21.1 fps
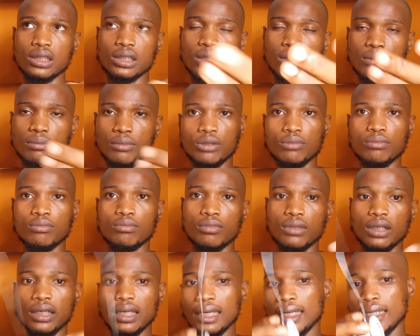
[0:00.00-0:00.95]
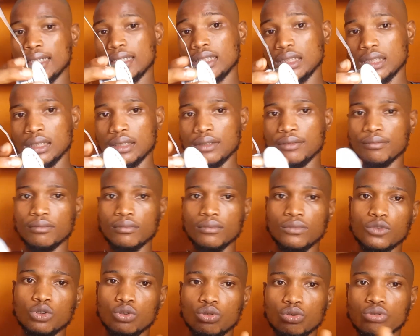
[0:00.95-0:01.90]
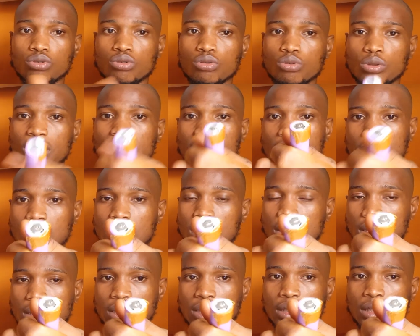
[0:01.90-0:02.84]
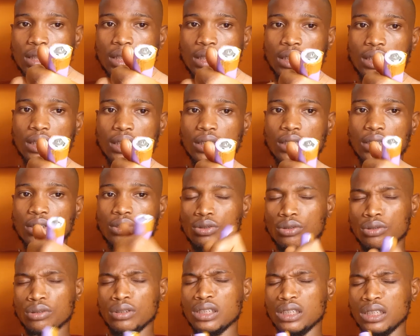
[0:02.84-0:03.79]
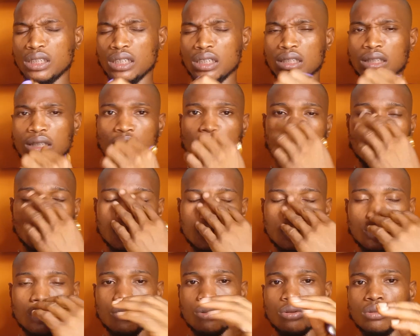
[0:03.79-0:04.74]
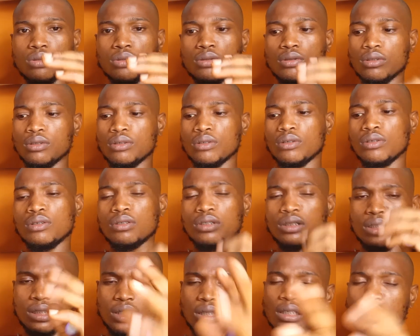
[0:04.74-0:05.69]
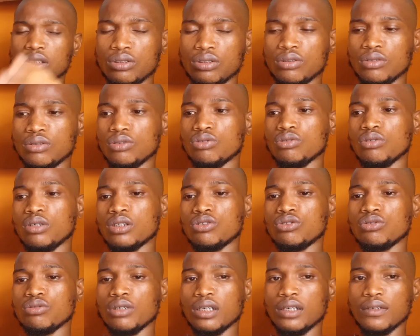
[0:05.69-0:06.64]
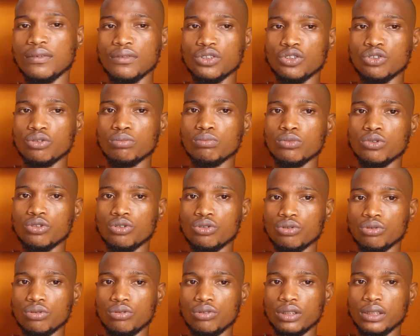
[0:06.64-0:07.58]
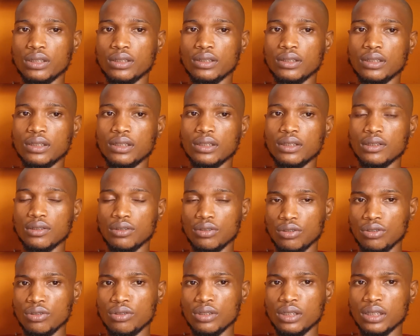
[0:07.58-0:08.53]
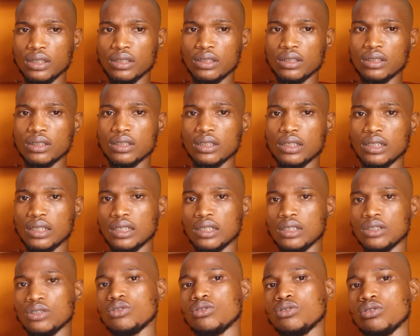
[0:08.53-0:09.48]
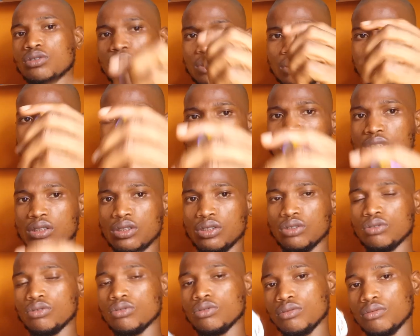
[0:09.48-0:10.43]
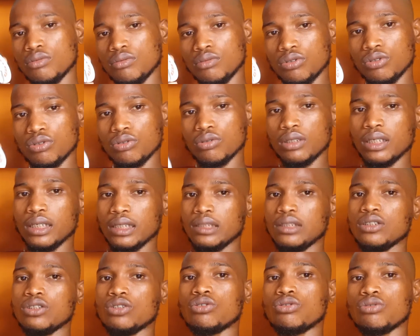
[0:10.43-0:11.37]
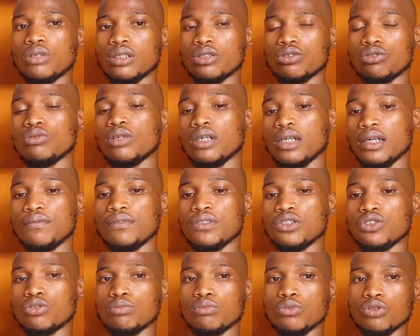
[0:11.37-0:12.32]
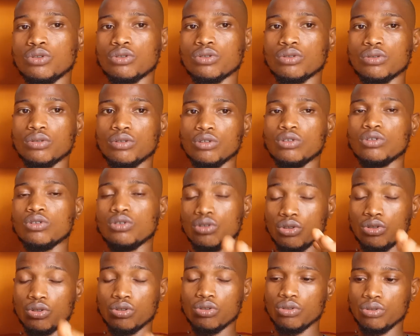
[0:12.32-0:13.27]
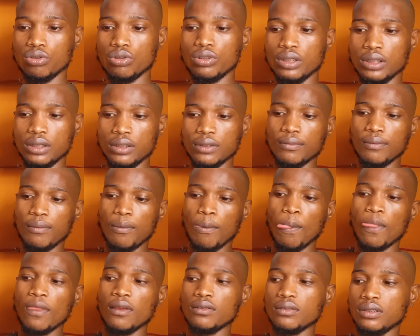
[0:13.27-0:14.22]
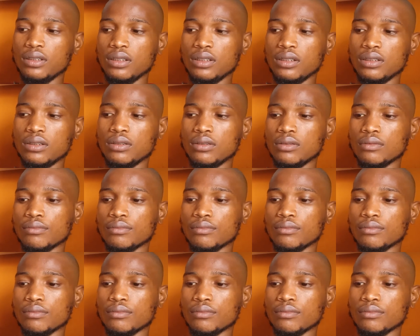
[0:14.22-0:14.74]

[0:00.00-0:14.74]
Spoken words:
mm lead to solder this. You understand? So that, so as to have a smooth soldering. Do you get? I can use this to solder this so as to have a smooth soldering. Then